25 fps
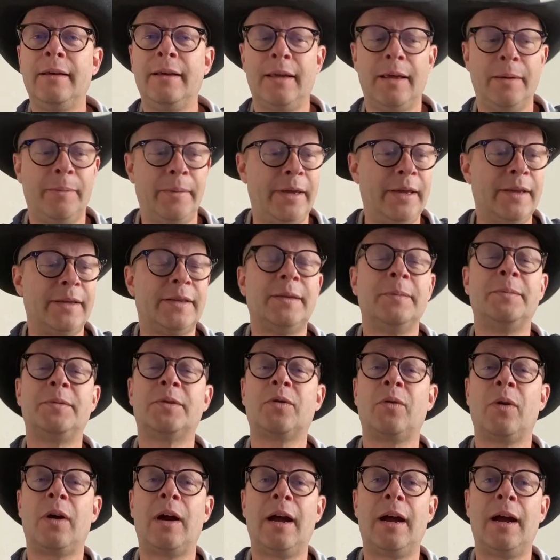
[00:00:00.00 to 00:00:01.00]
Give me a
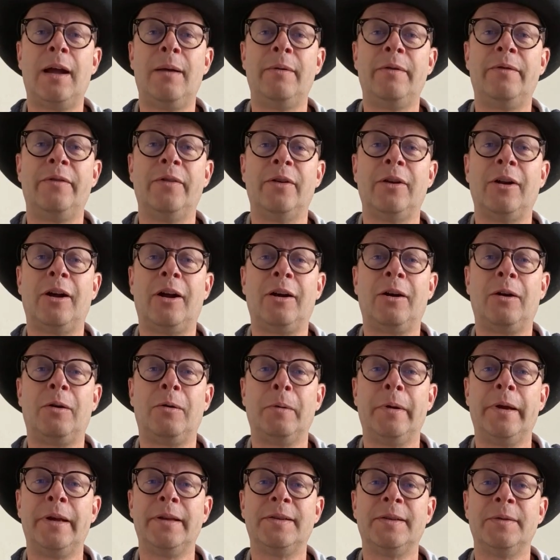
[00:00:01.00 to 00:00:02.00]
subscribe if you're not
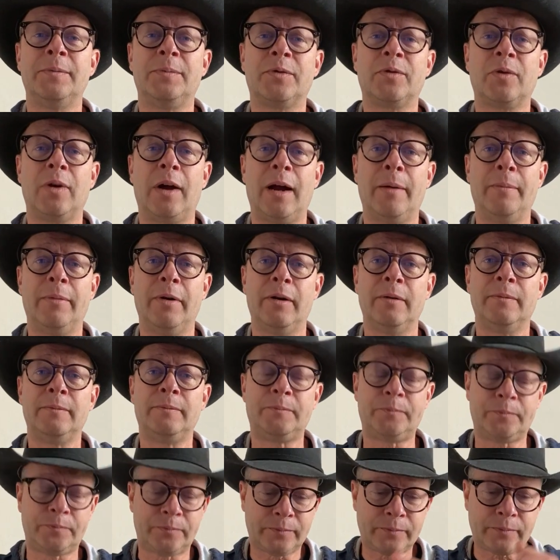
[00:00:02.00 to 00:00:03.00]
already a subscriber.